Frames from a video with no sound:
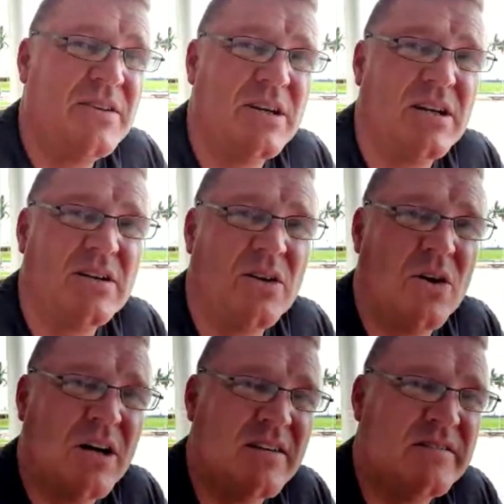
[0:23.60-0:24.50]
did a
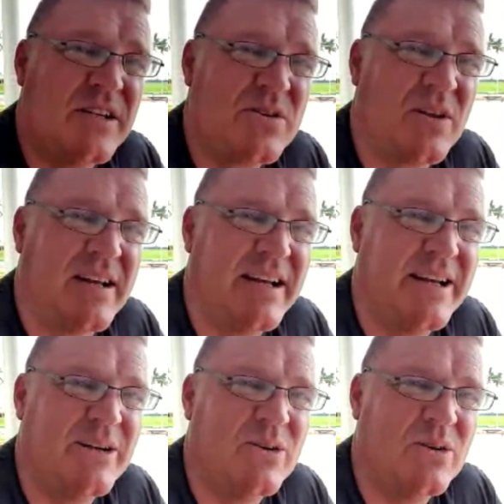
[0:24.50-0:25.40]
live
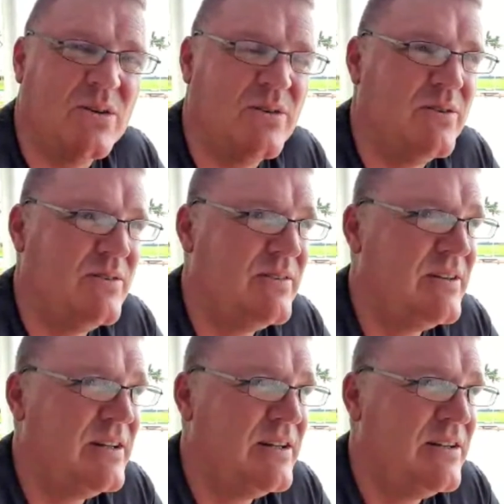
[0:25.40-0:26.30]
yesterday on
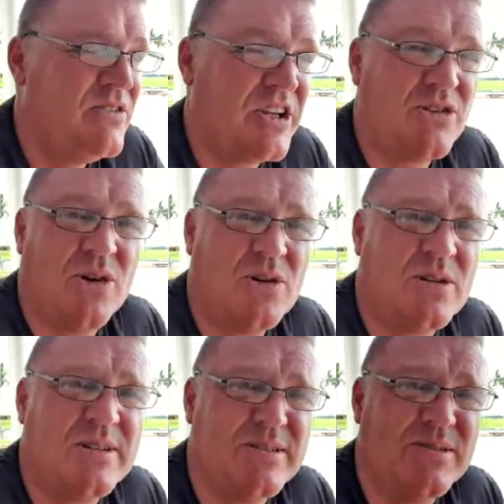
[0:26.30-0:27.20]
TikTok,
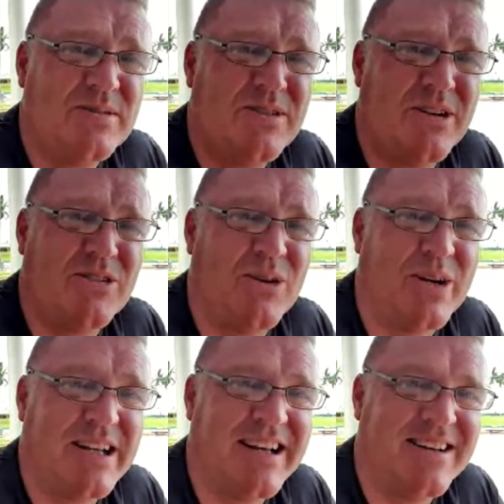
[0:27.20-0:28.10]
and since
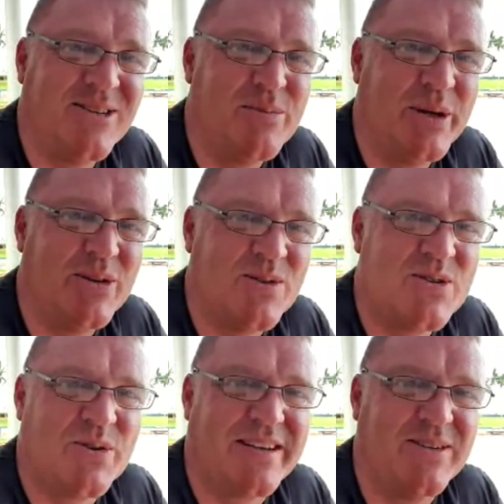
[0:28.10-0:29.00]
doing that, I've been
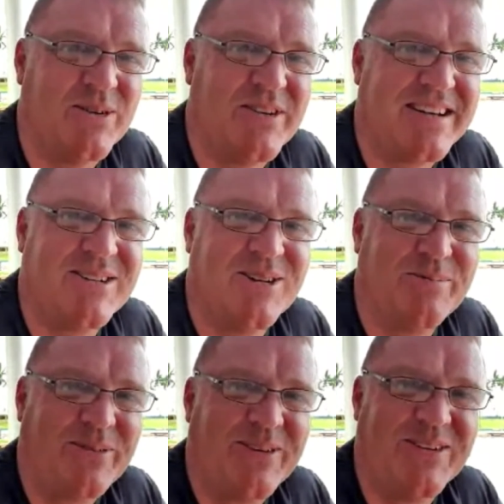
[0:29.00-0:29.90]
restricted on TikTok.
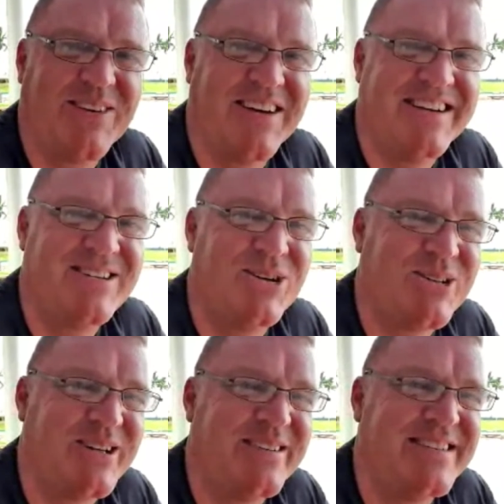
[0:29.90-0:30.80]
So I
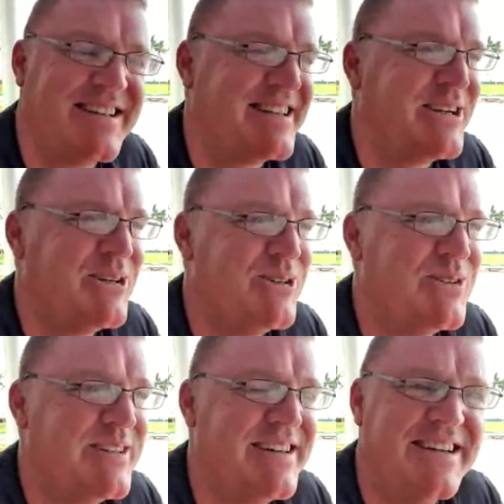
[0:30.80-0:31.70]
thought I'd have another go
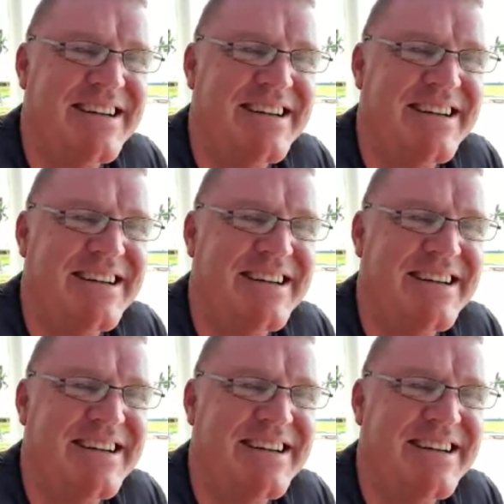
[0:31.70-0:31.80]
on